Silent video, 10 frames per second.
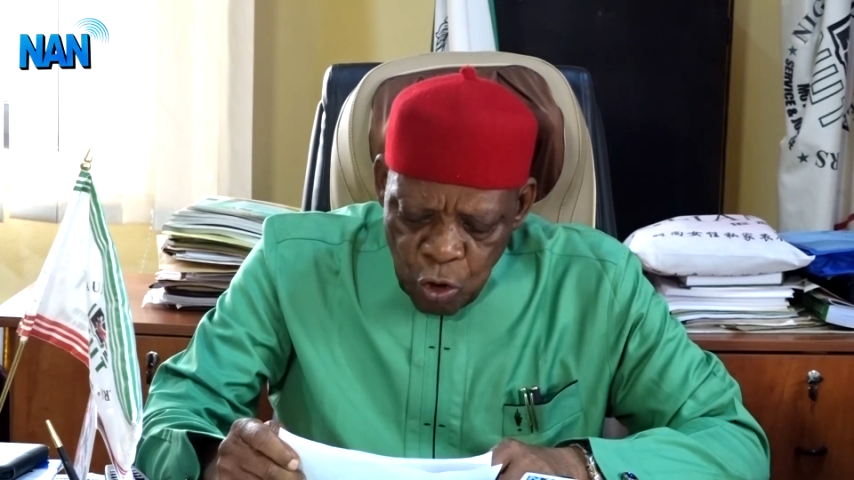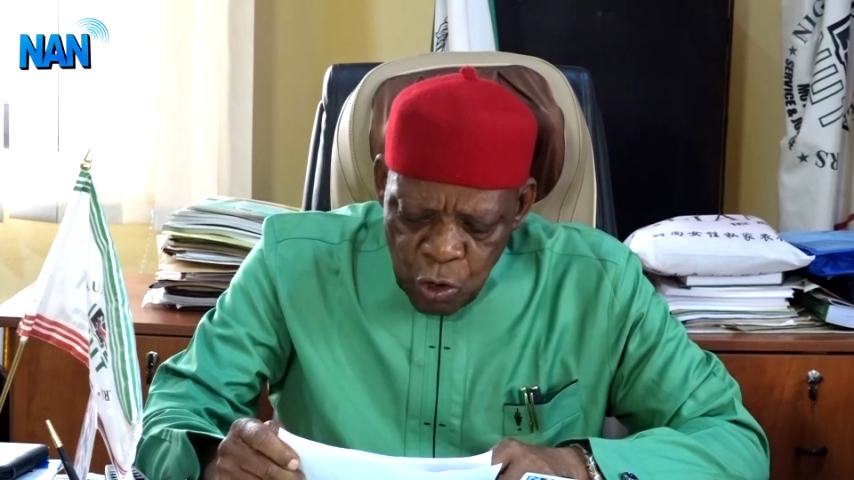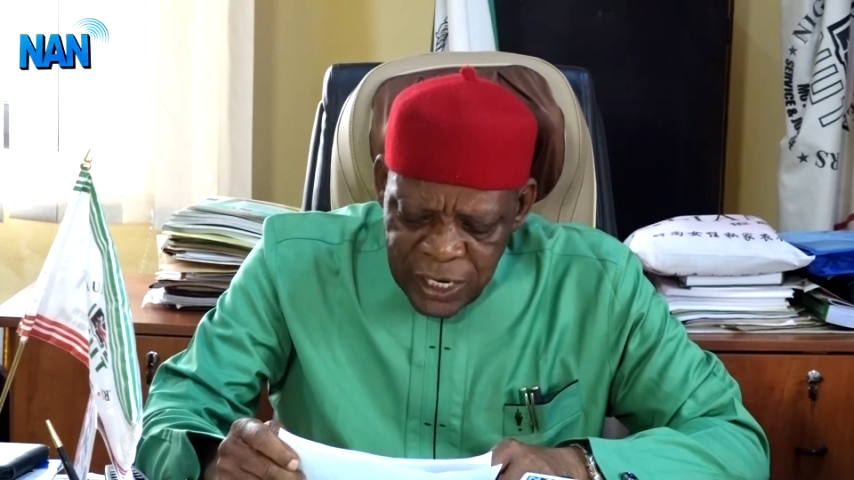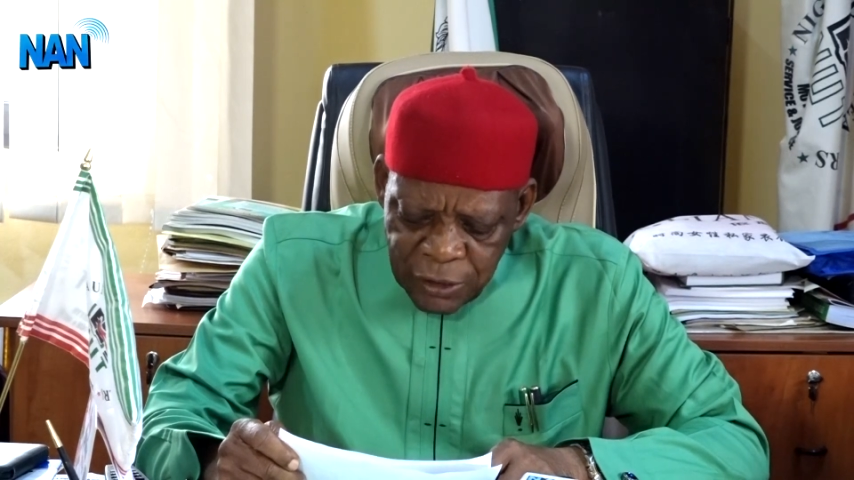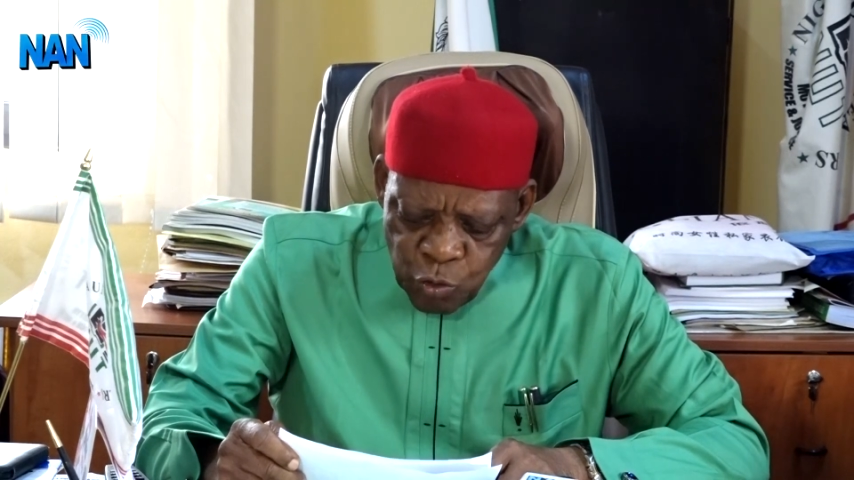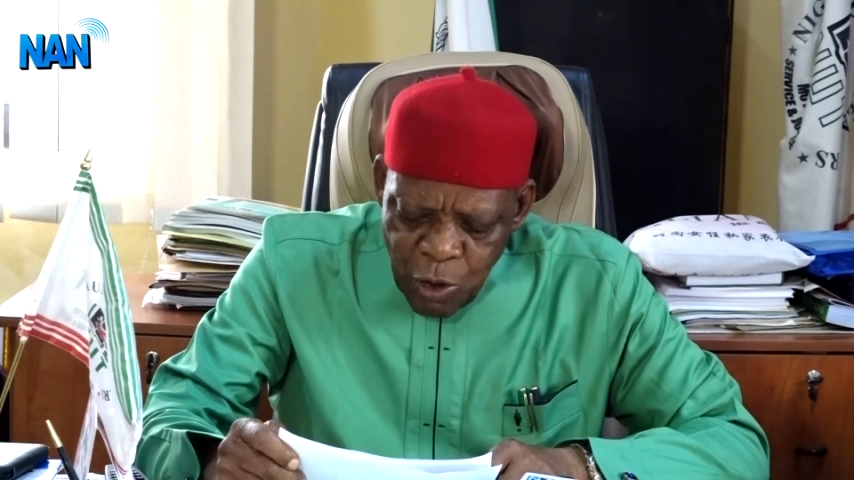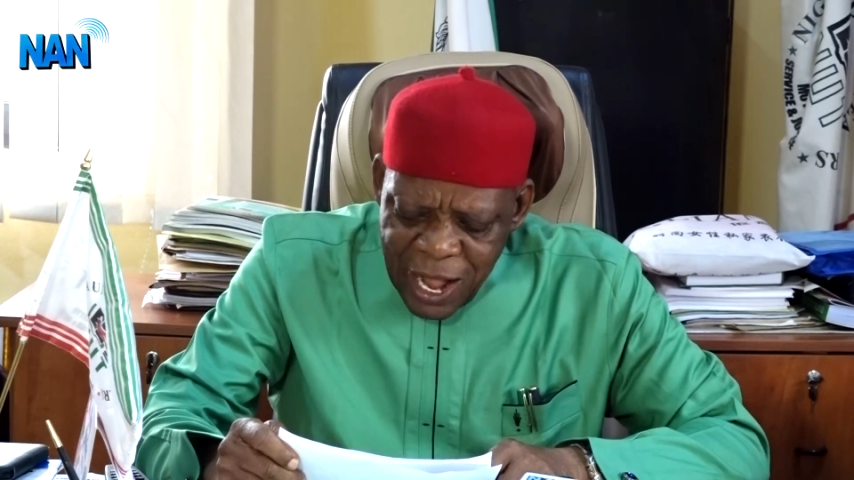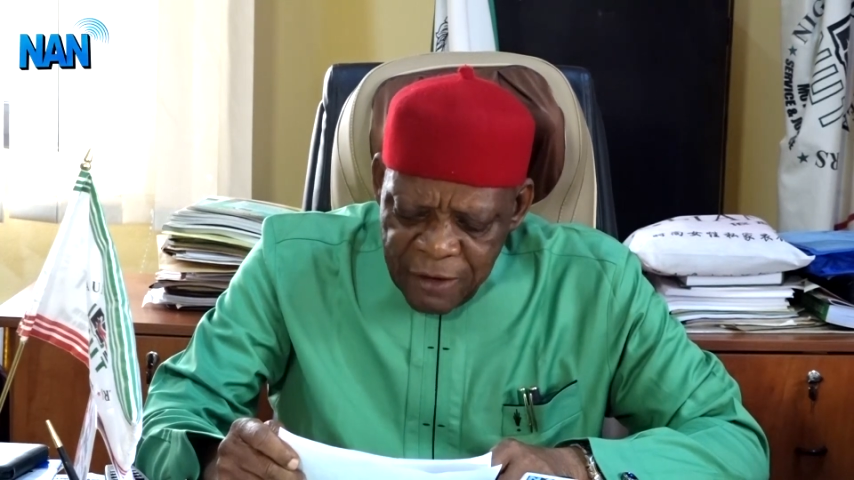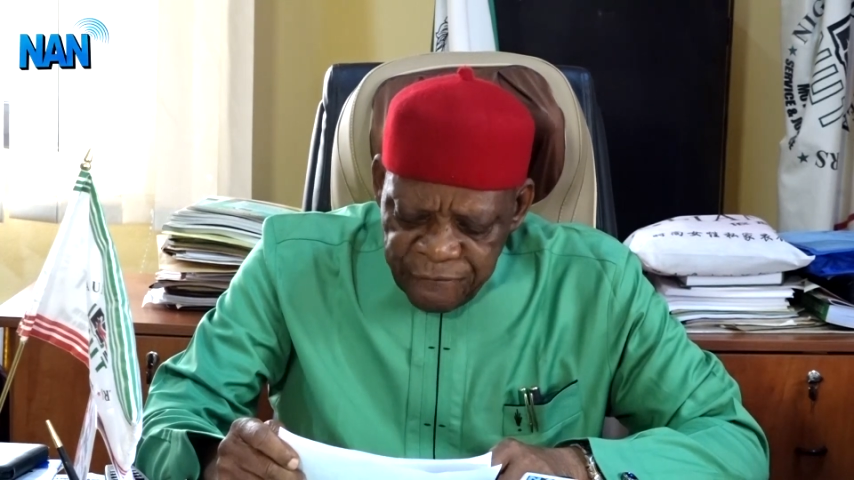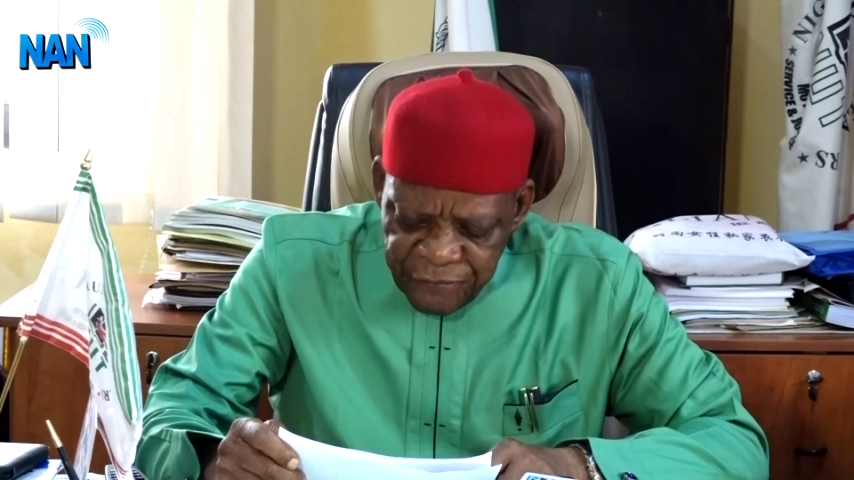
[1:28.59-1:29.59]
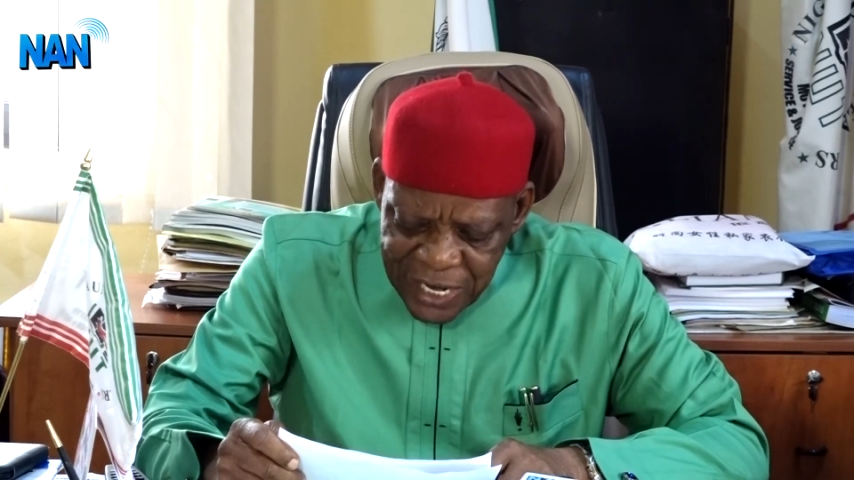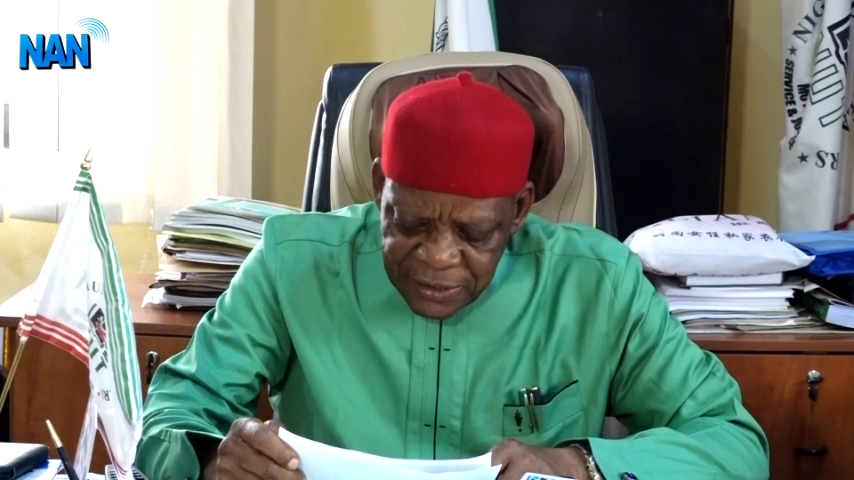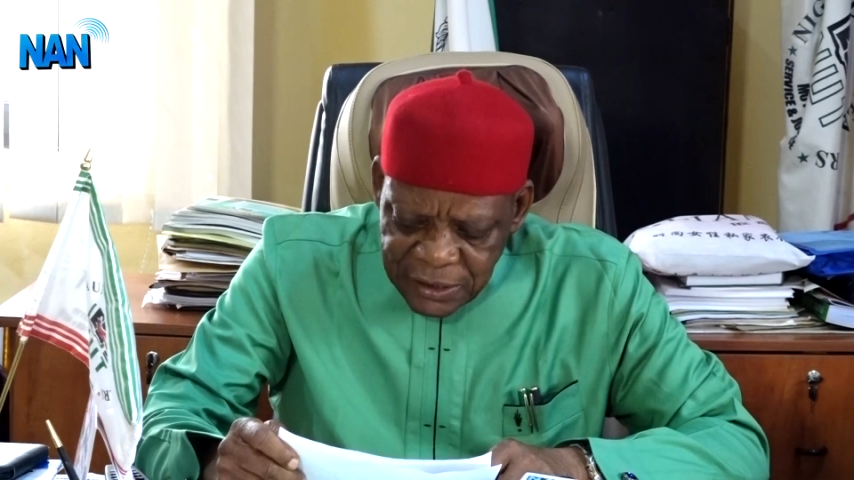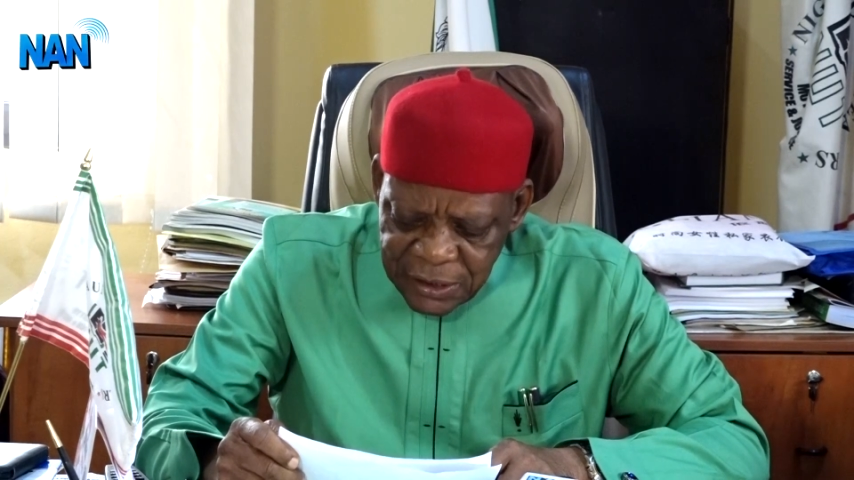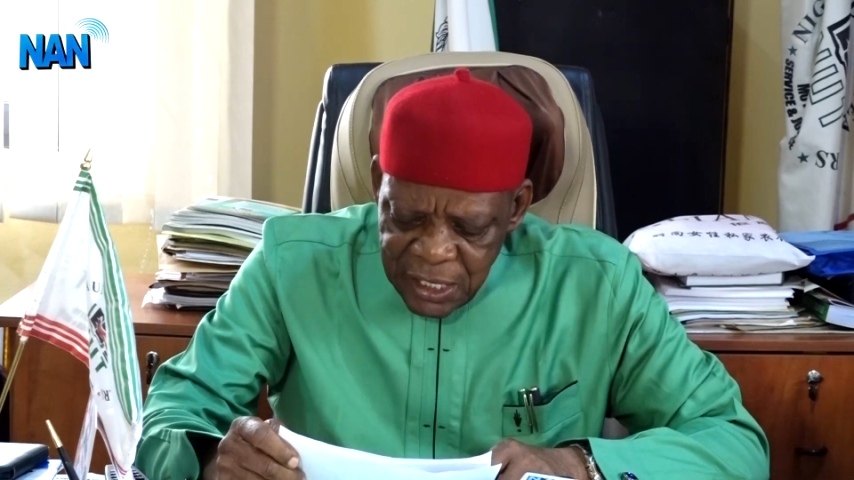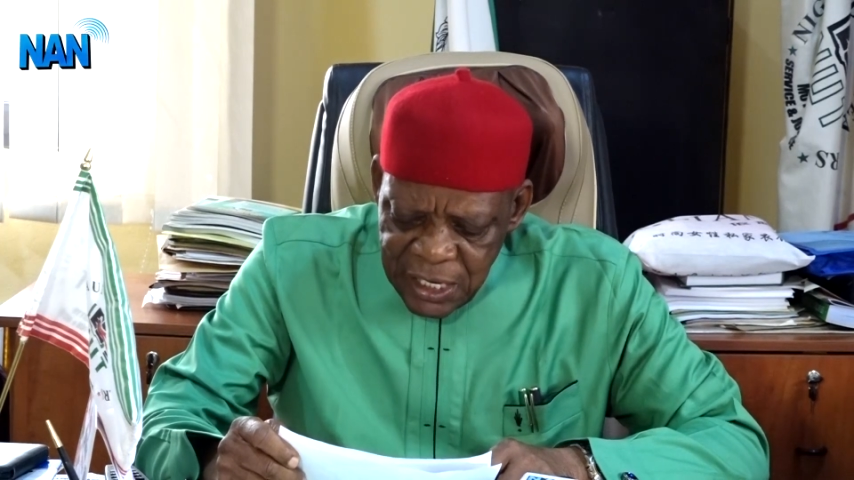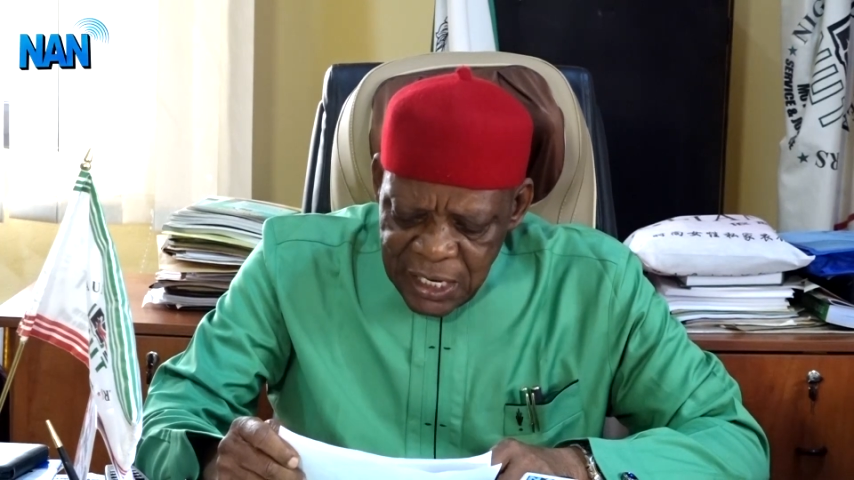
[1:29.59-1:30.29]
order to avert